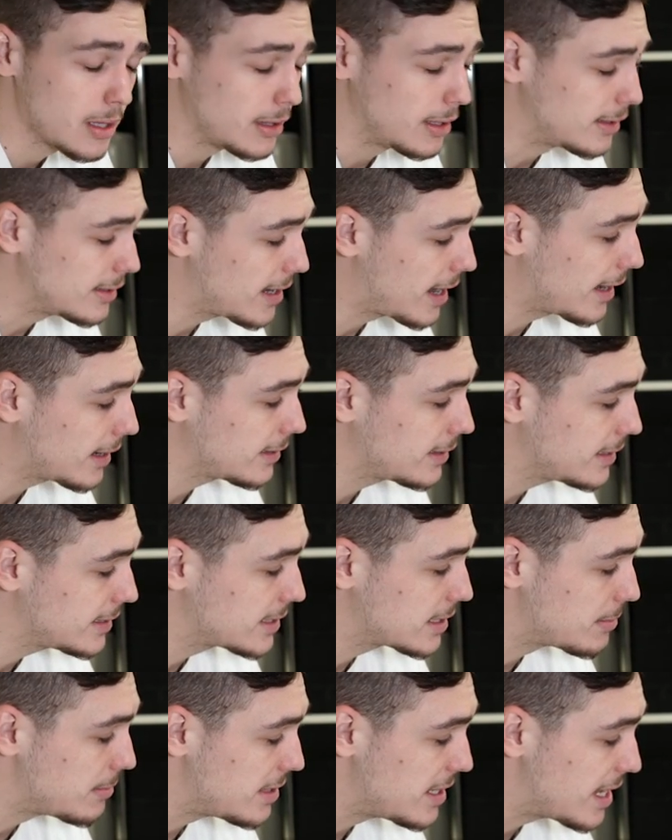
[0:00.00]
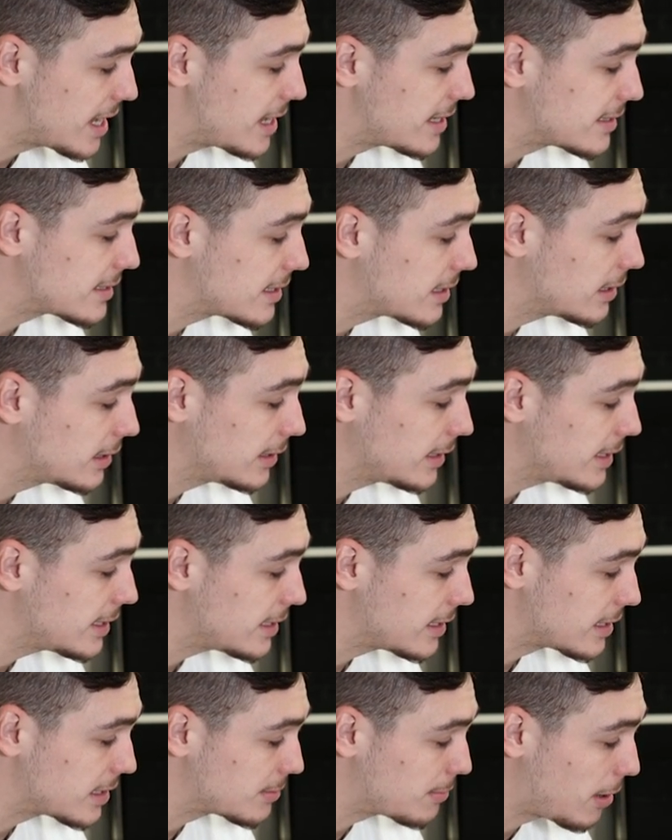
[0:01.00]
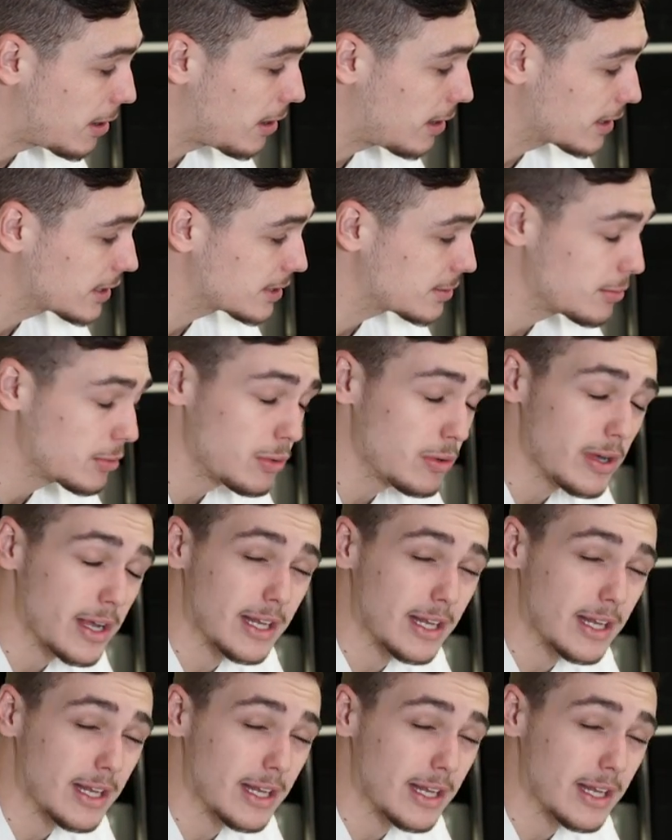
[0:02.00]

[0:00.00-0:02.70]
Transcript: The tire needs to be as clean as possible,